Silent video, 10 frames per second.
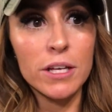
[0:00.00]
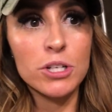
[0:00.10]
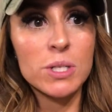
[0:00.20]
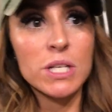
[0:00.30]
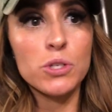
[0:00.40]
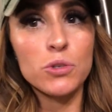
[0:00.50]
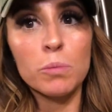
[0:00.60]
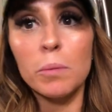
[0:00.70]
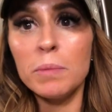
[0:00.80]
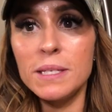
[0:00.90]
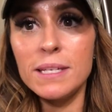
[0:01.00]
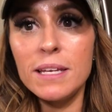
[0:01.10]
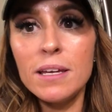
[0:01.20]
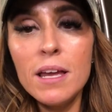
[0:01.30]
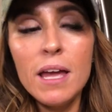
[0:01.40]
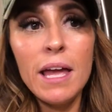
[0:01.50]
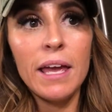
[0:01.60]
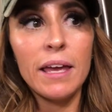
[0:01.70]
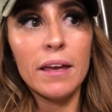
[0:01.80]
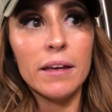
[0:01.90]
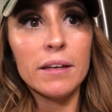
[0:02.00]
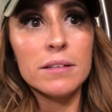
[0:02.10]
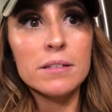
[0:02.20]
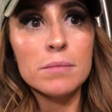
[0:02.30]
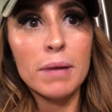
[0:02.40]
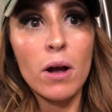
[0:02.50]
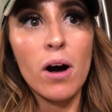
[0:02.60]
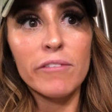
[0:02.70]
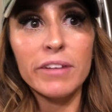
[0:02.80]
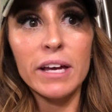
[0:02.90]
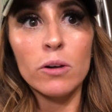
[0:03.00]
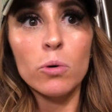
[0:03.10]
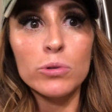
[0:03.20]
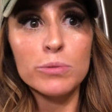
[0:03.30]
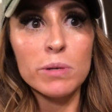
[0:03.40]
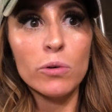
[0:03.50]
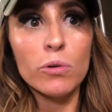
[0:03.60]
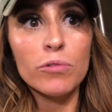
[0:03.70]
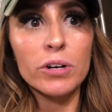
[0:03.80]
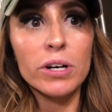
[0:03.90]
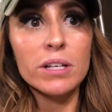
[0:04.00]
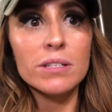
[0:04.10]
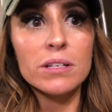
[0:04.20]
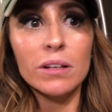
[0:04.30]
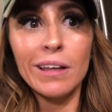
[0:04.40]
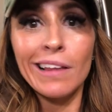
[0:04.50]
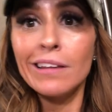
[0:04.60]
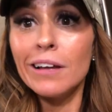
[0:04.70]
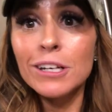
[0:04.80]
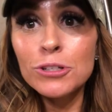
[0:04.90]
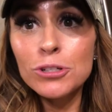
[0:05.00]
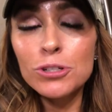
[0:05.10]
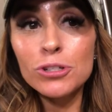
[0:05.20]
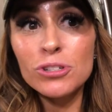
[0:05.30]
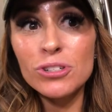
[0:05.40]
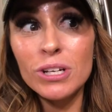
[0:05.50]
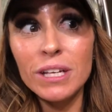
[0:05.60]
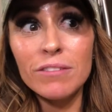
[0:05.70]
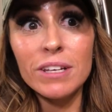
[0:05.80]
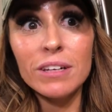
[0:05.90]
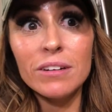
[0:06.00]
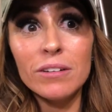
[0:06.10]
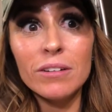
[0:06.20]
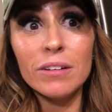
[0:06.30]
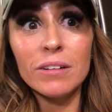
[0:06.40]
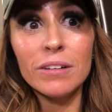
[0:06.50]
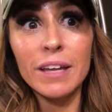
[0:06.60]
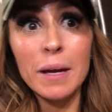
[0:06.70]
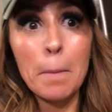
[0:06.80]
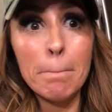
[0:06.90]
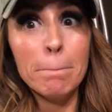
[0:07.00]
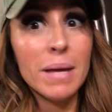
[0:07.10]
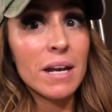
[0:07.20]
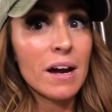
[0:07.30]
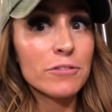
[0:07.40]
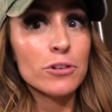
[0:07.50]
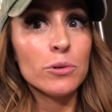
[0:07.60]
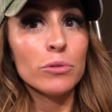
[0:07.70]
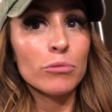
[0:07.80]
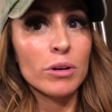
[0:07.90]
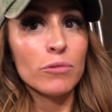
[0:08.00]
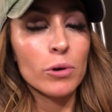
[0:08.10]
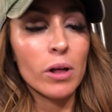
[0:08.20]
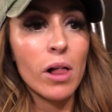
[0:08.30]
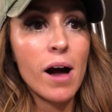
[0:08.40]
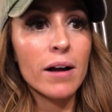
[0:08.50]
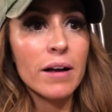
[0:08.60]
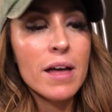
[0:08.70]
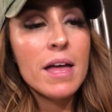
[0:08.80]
I just get super busy and my coffee kind of holds me over until like lunch, even like mid afternoon, three, four o'clock.